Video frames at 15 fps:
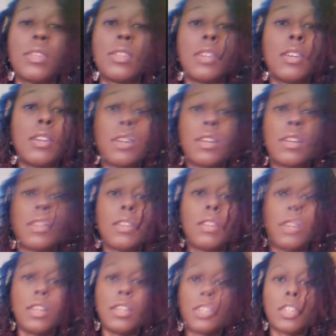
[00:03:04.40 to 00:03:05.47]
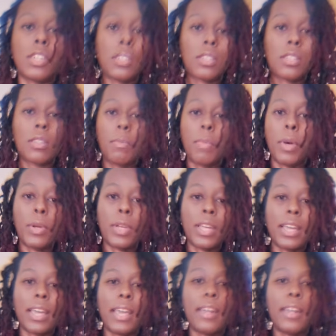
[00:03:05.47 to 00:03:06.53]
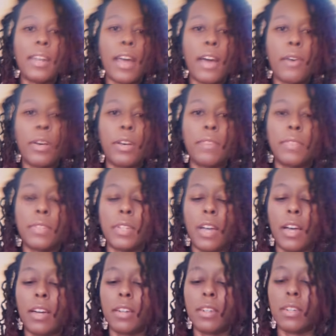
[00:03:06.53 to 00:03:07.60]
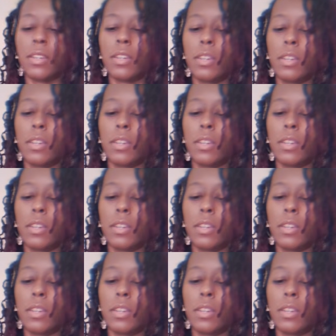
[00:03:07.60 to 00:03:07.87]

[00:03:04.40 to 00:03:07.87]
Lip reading: this hook is just poking in and out of the lock.